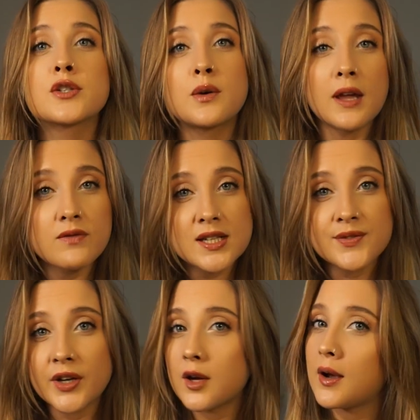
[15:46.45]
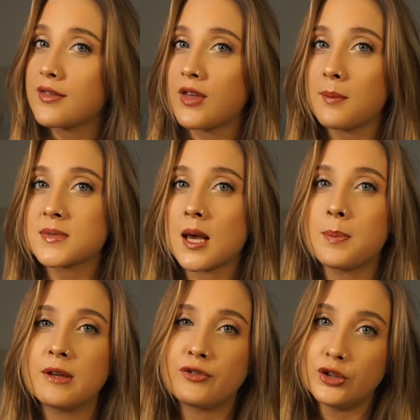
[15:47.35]
So give this video a thumbs
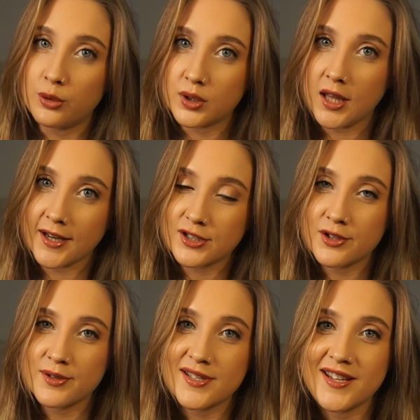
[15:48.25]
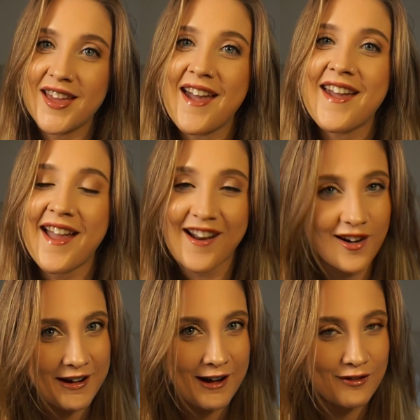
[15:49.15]
up if you would like to see a
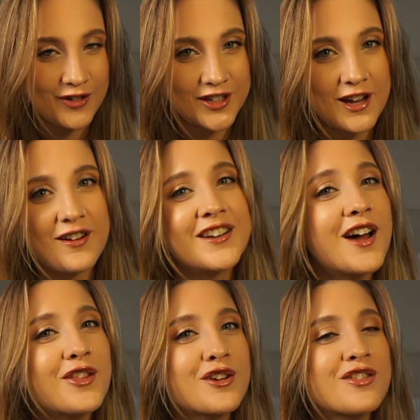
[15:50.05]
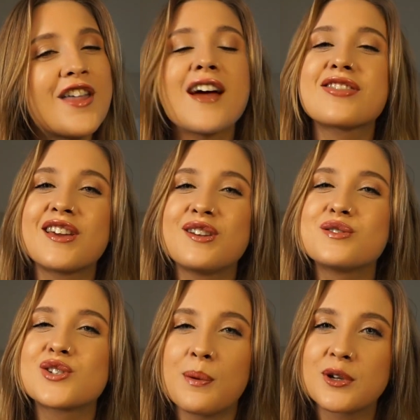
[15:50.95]
hair care video. And other than that, thank
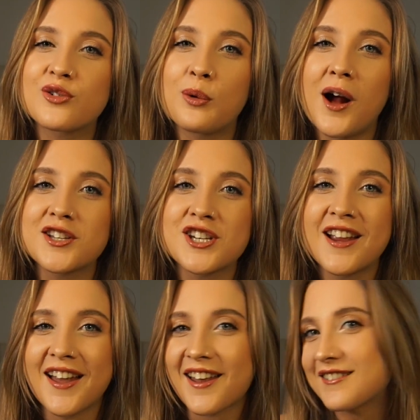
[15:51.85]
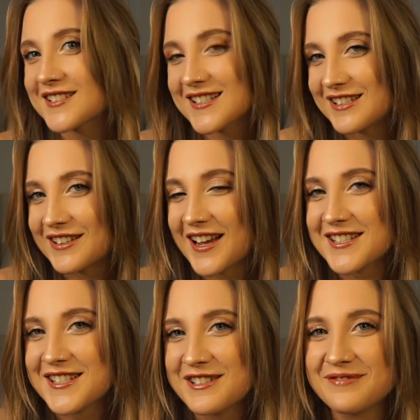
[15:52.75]
you so much for watching, and I will see you
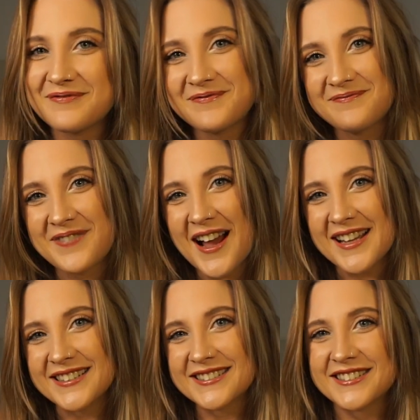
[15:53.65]
guys soon. Bye.